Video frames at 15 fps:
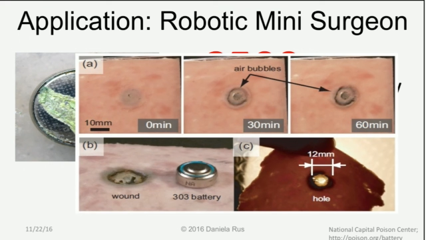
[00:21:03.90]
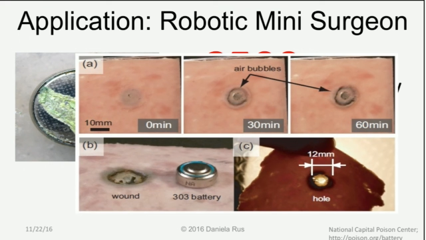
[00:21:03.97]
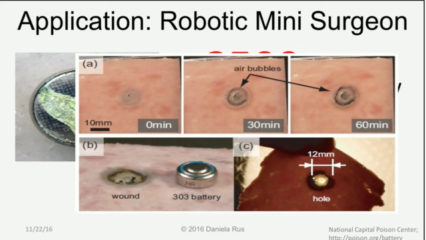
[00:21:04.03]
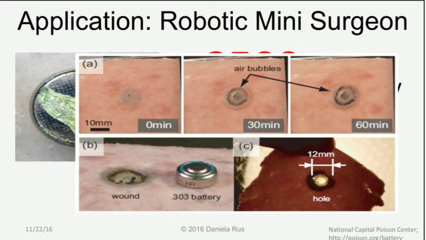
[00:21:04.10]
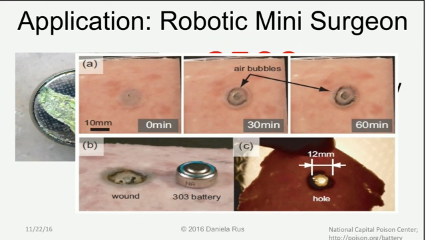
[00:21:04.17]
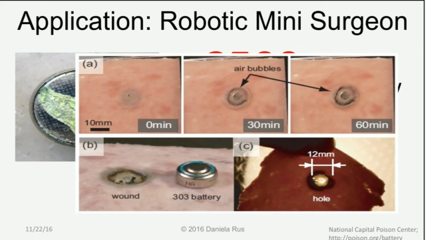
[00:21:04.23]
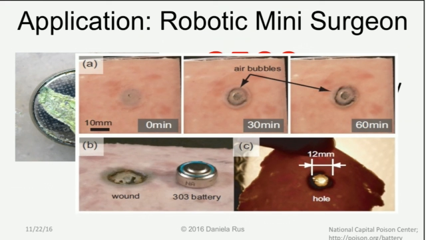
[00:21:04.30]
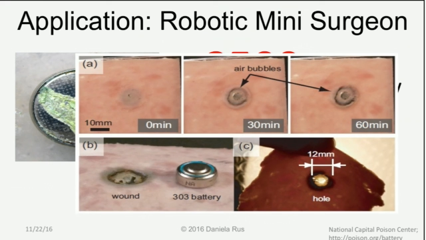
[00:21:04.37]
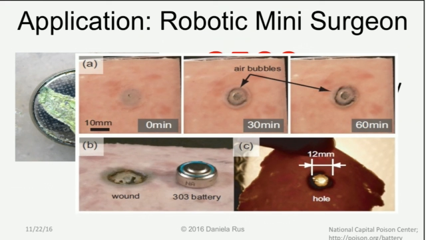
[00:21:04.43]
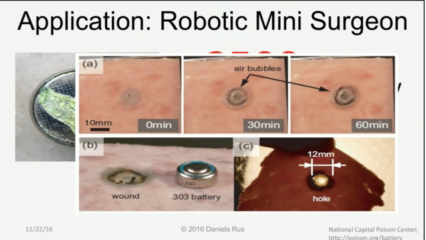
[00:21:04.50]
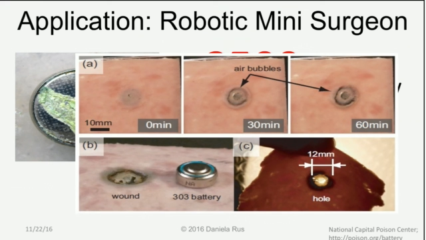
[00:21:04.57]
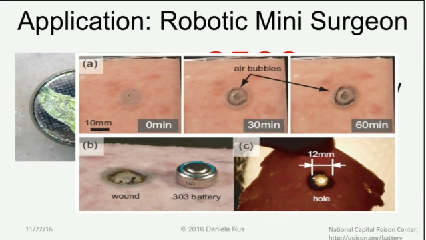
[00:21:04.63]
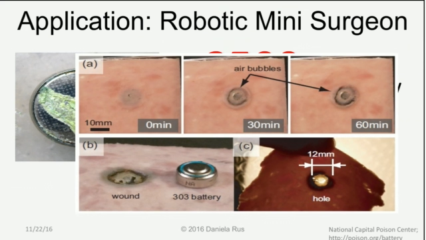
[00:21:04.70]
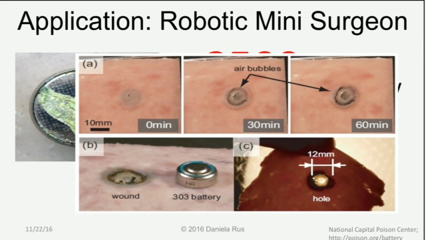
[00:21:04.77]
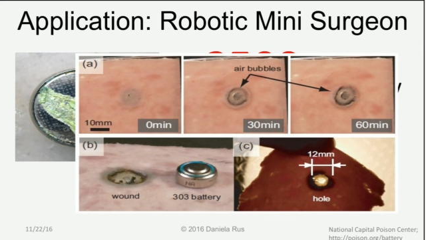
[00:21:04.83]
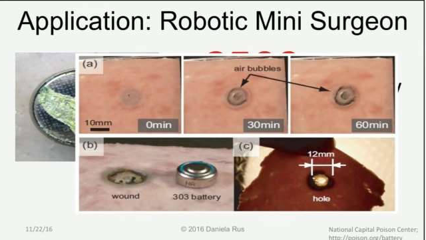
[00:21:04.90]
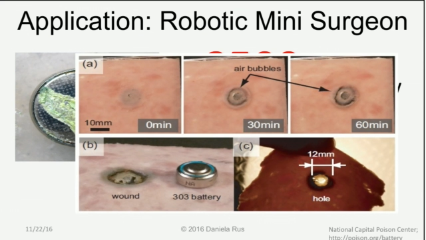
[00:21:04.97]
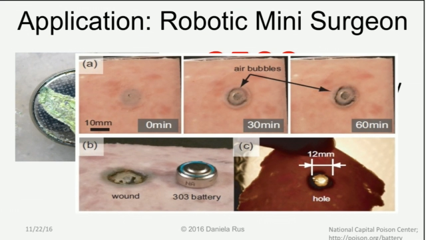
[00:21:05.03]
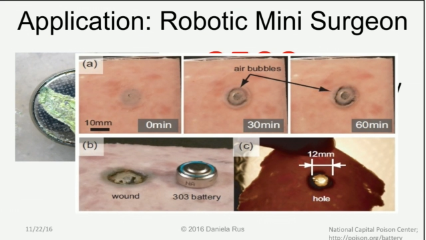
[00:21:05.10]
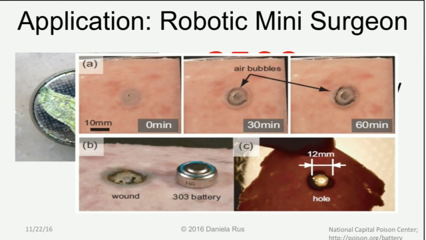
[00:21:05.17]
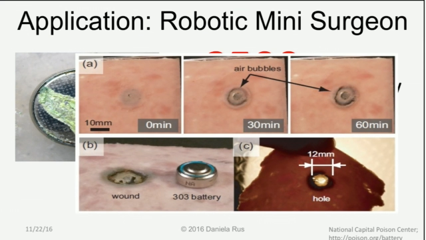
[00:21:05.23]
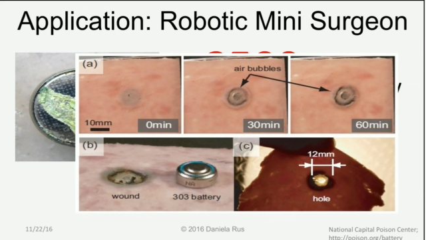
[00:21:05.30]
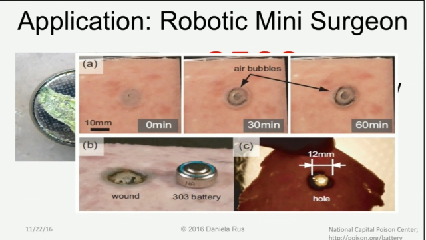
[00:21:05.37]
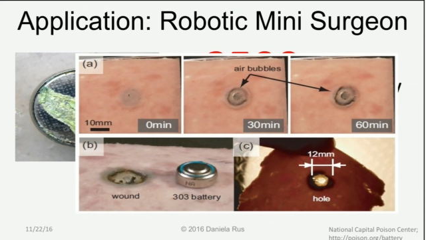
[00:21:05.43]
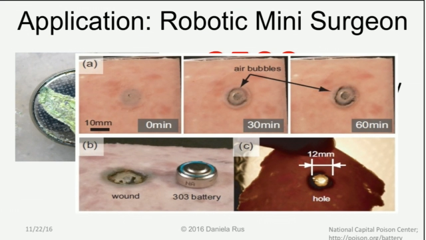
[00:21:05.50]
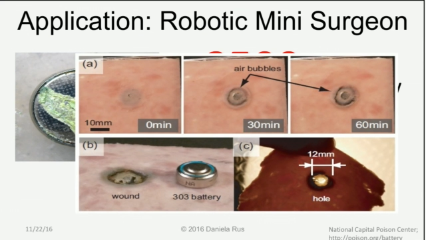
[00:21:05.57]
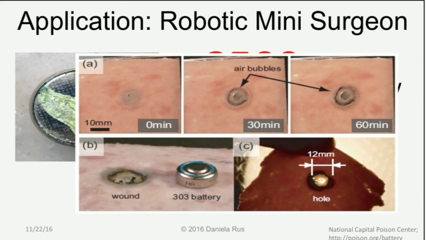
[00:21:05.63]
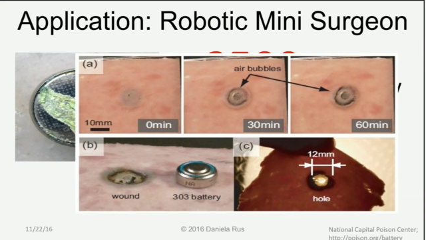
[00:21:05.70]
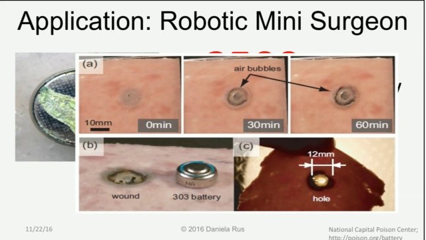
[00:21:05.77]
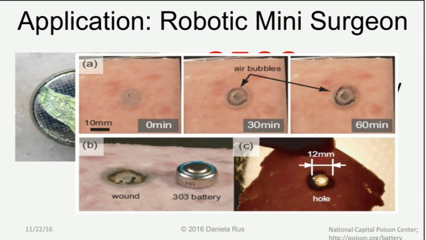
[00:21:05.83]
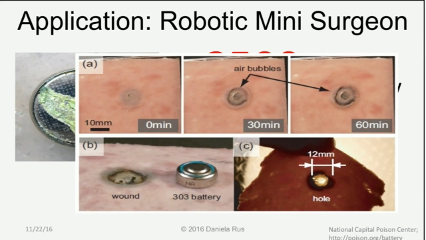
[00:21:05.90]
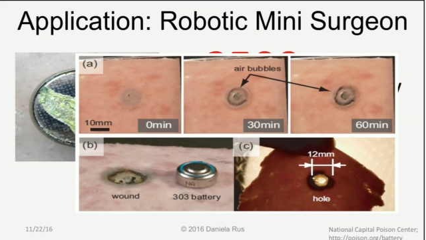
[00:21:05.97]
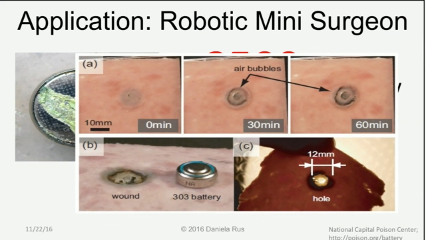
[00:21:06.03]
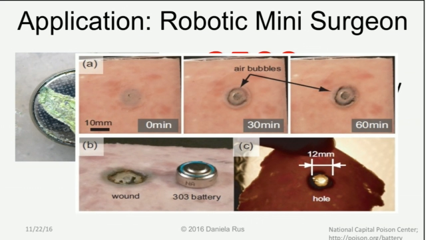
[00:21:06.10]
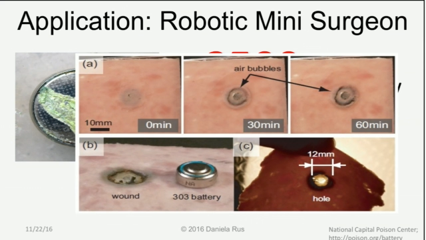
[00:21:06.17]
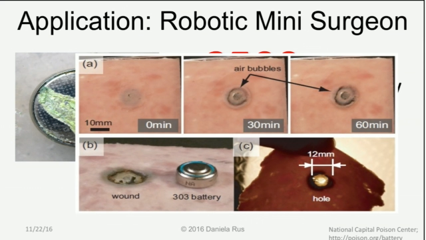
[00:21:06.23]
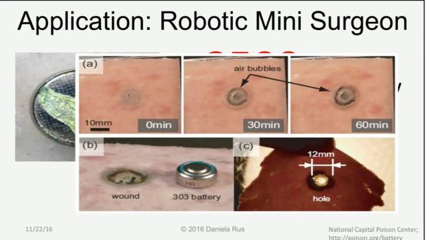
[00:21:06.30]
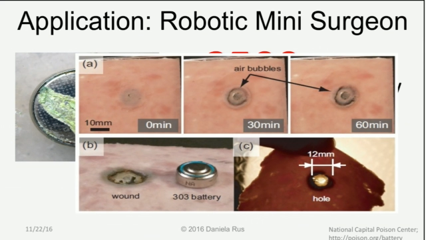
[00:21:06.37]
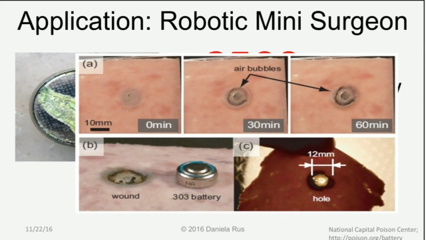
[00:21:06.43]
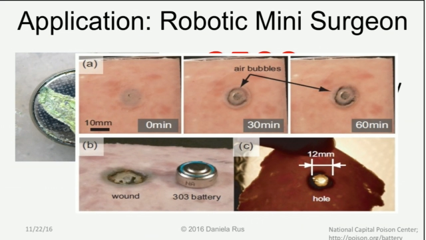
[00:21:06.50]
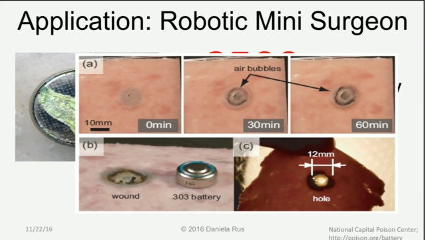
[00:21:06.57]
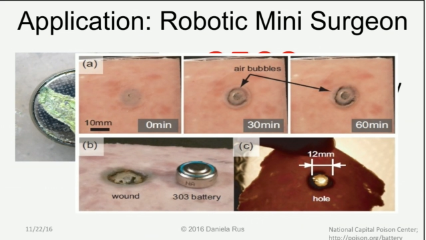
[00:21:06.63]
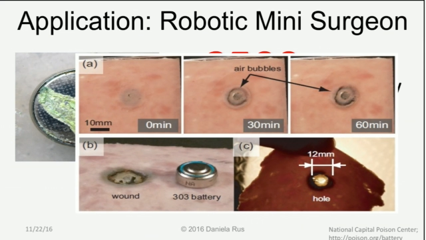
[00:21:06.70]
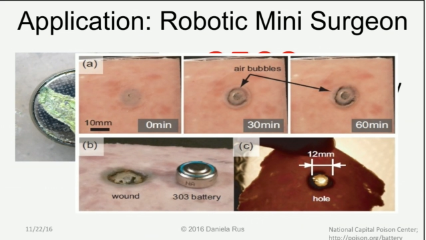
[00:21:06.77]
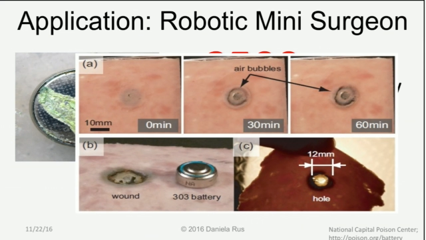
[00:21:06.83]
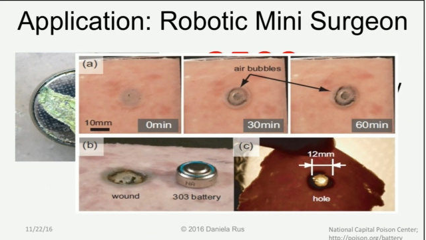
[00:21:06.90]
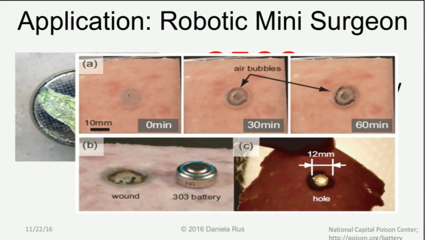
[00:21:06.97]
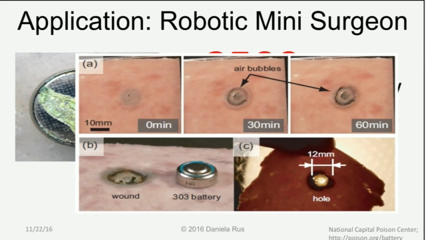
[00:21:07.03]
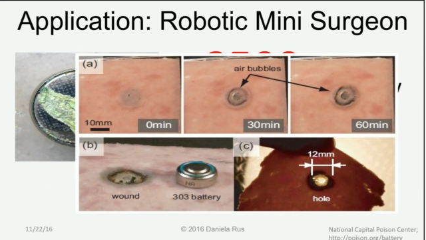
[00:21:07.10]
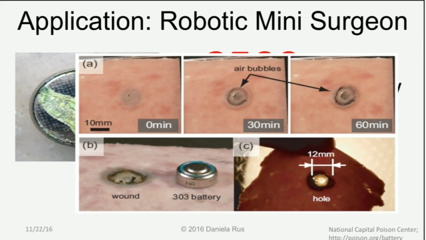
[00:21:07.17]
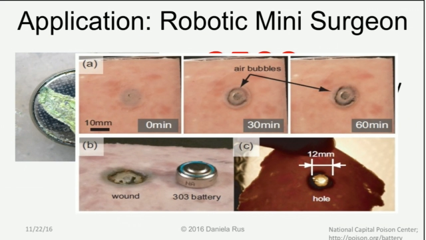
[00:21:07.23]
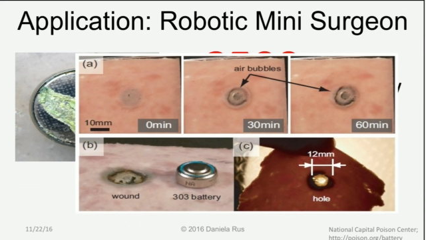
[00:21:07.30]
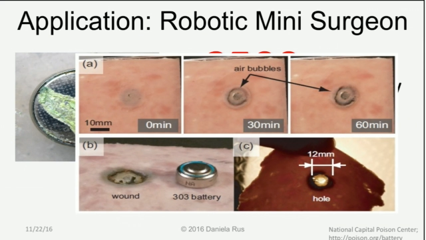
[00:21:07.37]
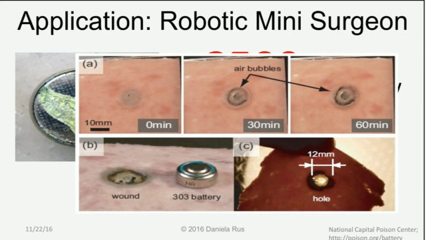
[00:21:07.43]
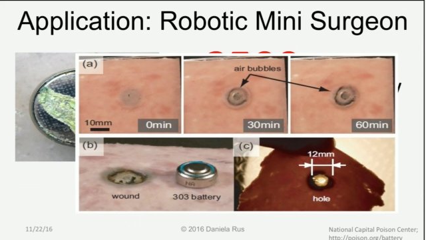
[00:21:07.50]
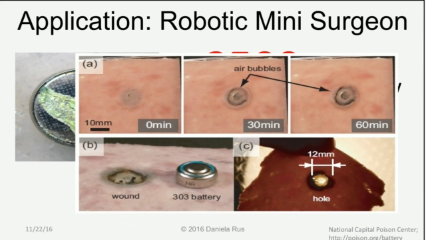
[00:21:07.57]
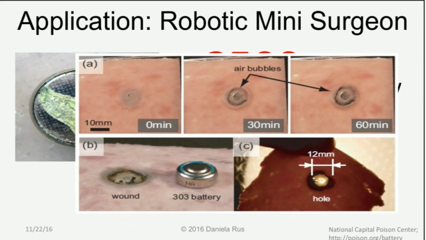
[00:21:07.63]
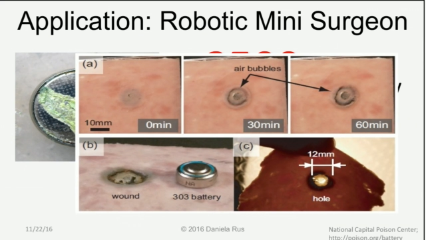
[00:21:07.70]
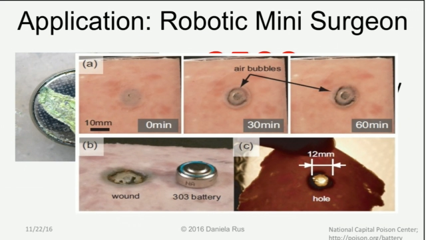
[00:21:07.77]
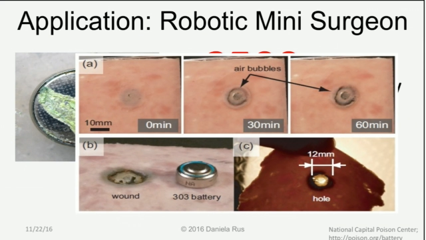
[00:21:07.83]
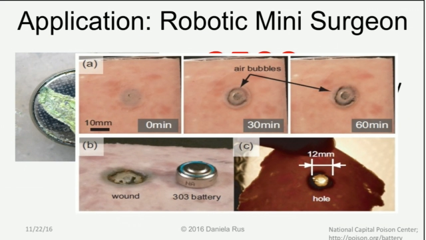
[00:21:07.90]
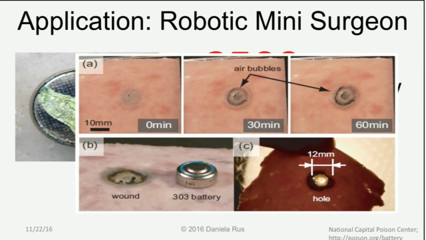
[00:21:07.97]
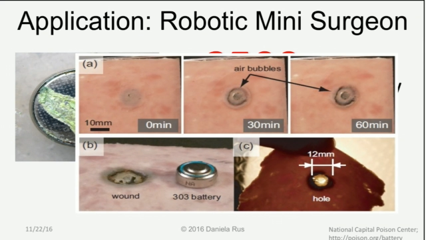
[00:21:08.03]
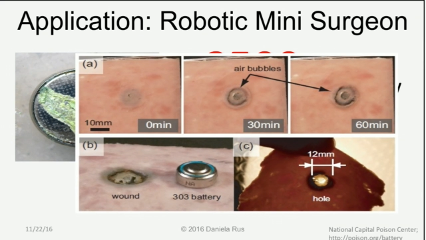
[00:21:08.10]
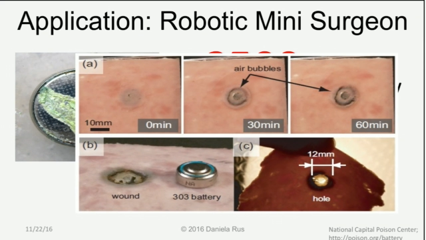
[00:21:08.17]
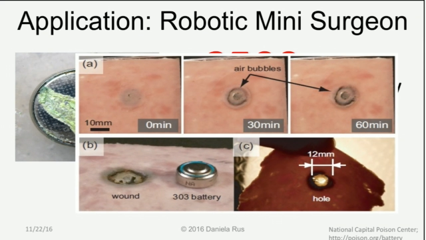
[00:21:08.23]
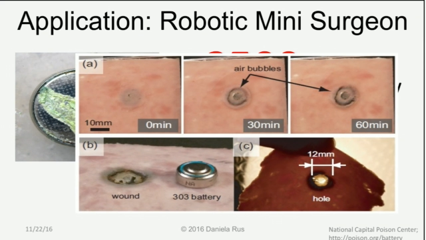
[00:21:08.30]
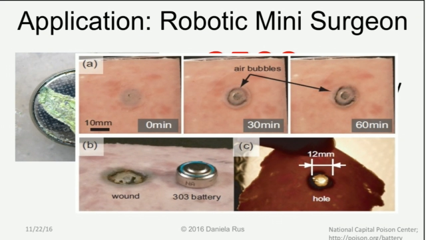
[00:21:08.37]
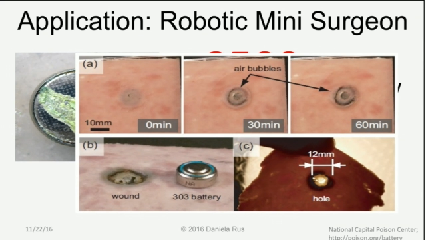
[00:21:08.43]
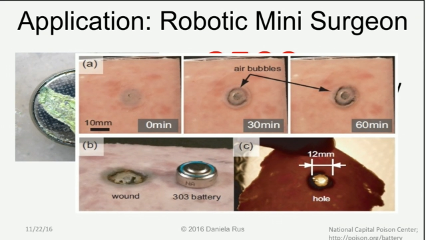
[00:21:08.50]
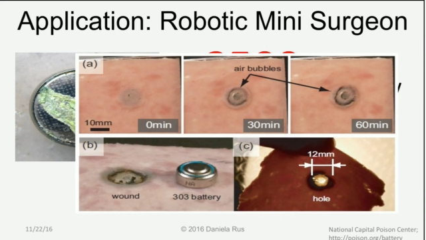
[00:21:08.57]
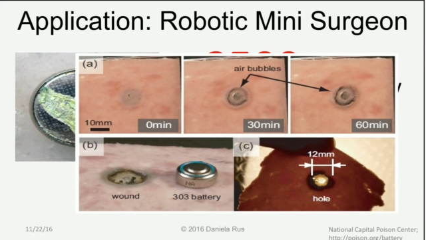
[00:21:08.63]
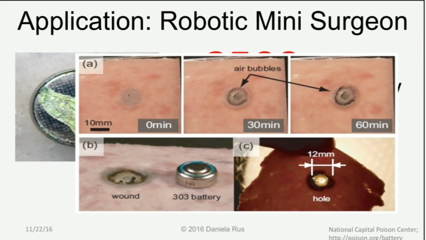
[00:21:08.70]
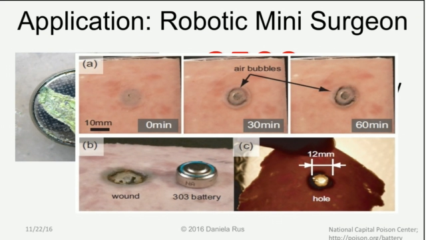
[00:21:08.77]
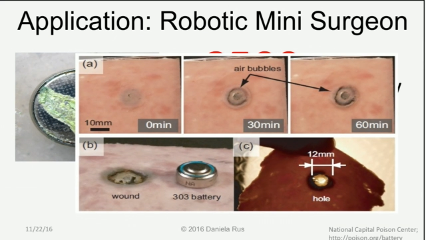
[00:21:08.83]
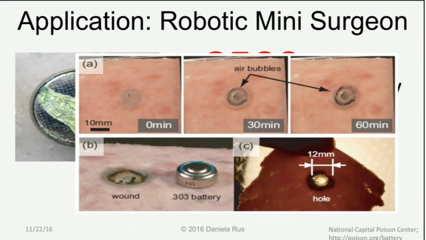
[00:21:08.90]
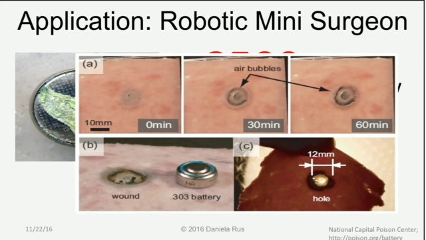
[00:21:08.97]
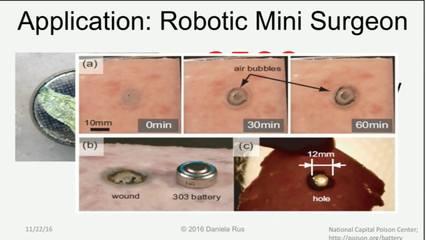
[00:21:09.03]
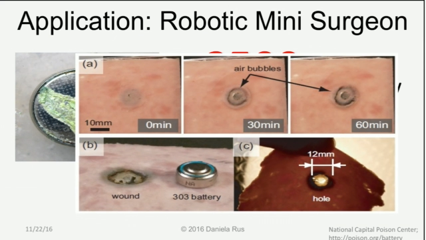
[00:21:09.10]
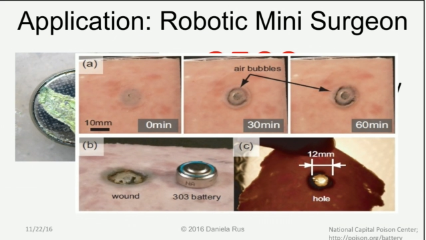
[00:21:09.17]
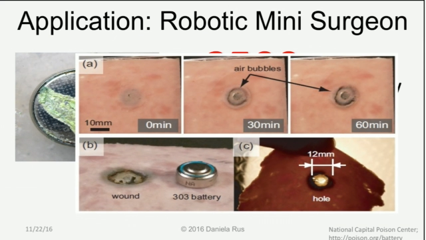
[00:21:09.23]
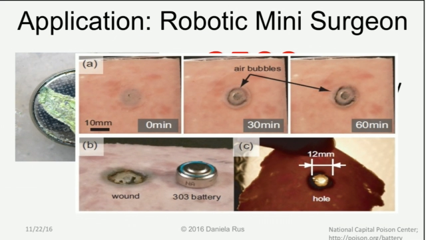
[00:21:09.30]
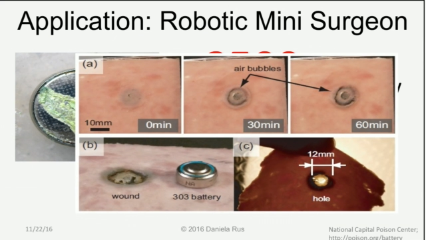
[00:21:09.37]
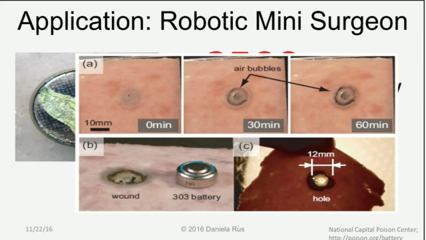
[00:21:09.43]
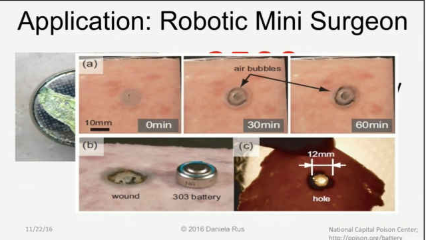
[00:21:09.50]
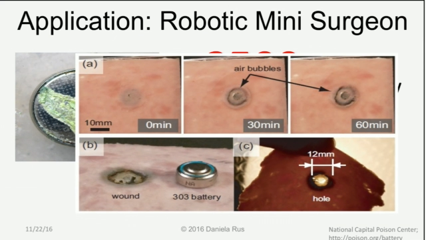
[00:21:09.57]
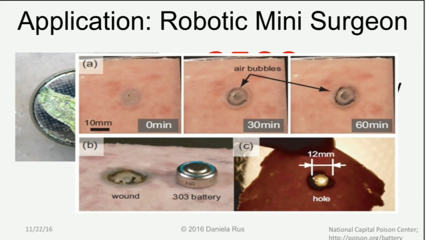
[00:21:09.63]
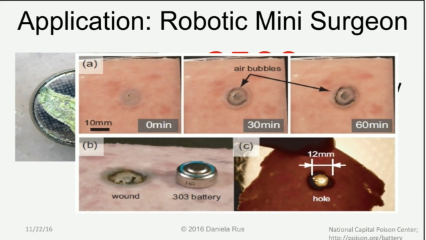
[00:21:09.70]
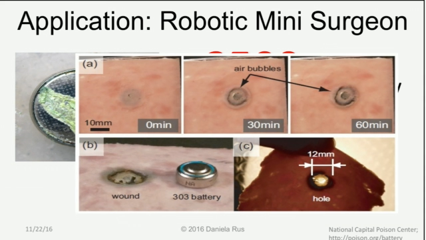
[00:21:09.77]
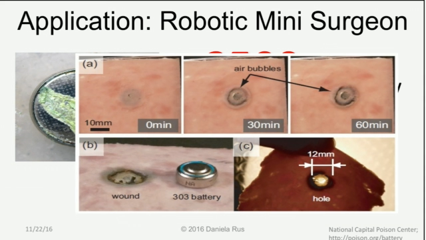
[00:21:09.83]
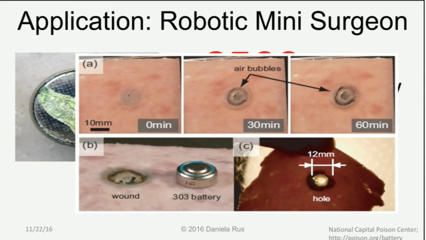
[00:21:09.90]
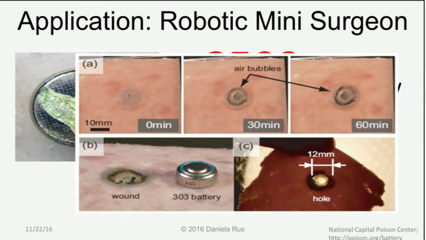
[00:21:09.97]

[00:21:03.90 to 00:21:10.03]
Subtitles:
[unreadable: no face in view]